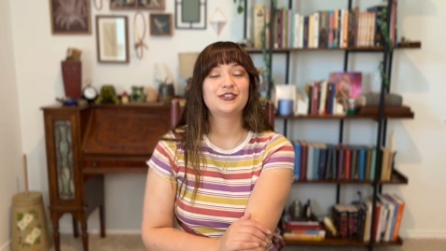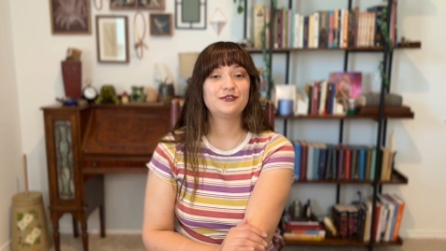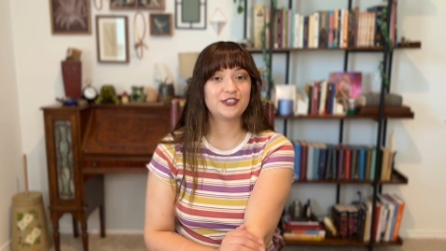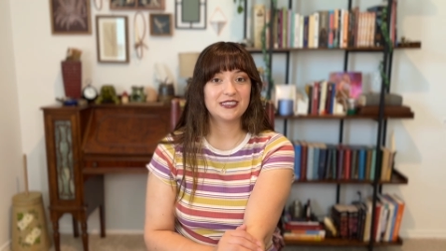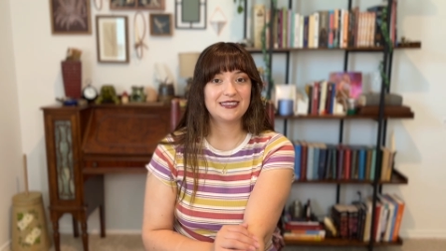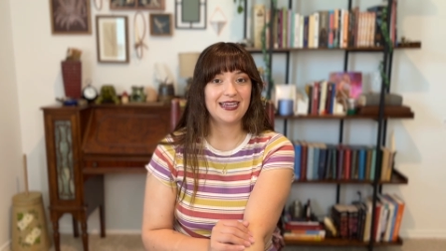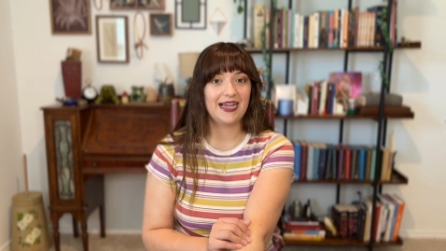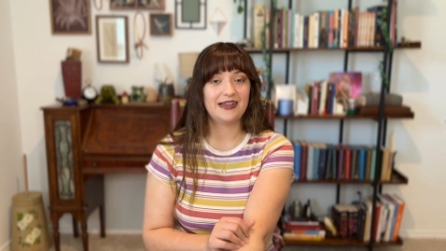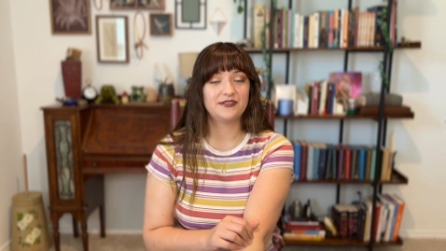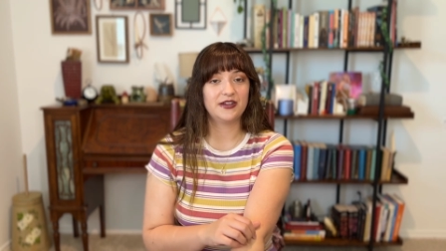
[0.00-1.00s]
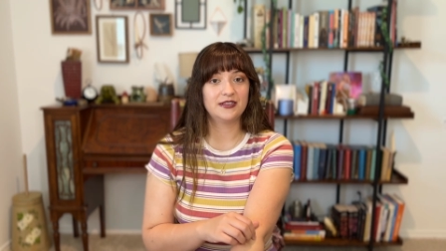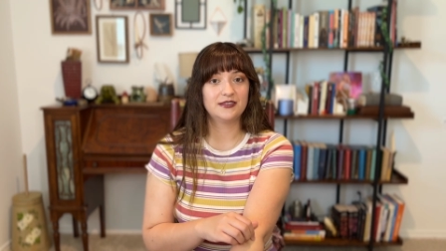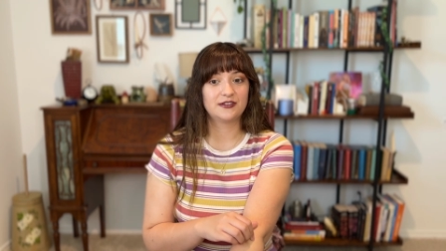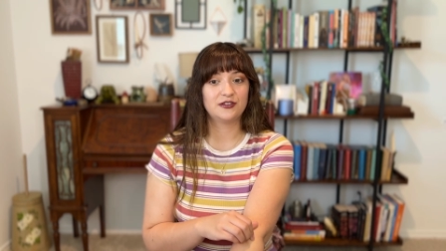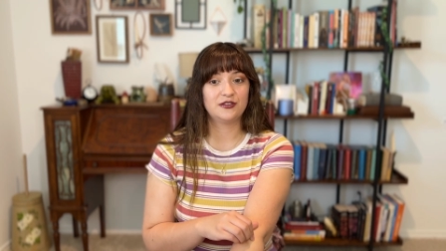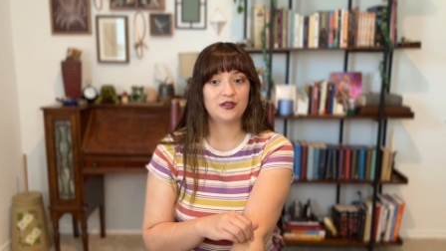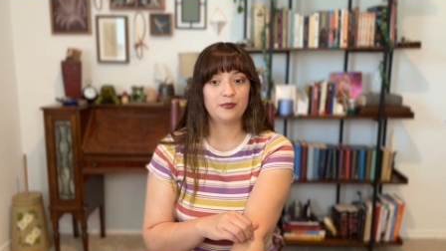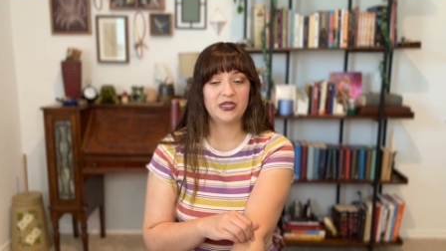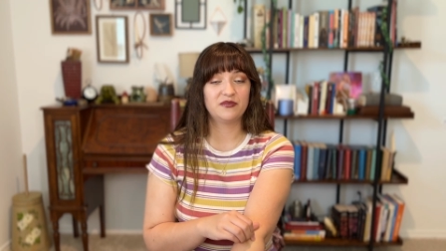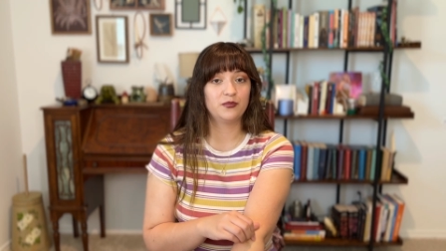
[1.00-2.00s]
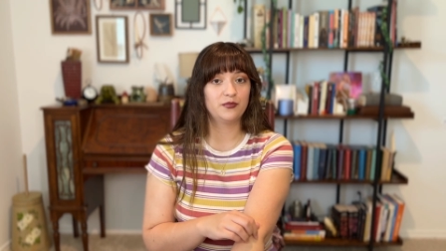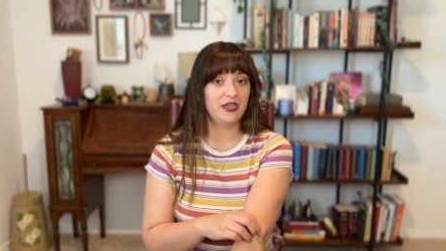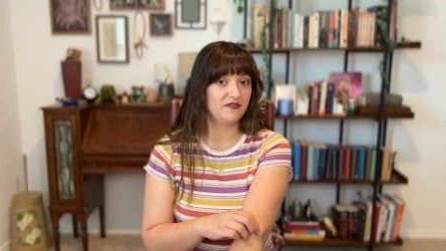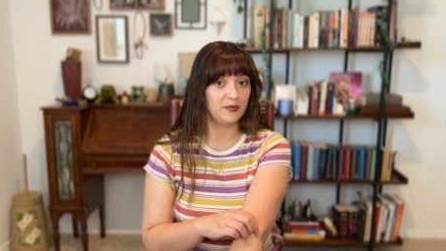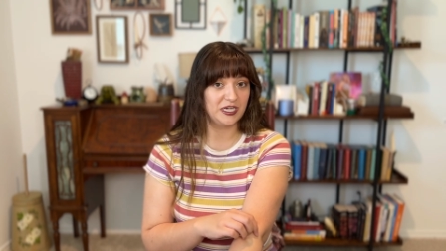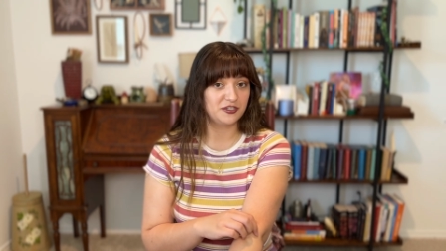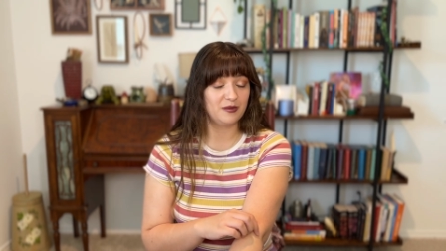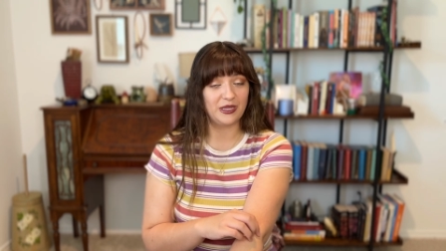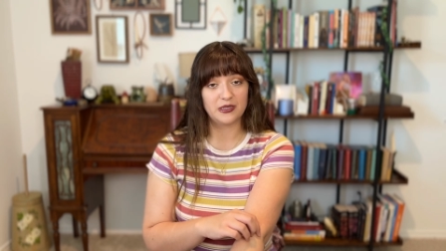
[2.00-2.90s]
So just to have a little bit of information about the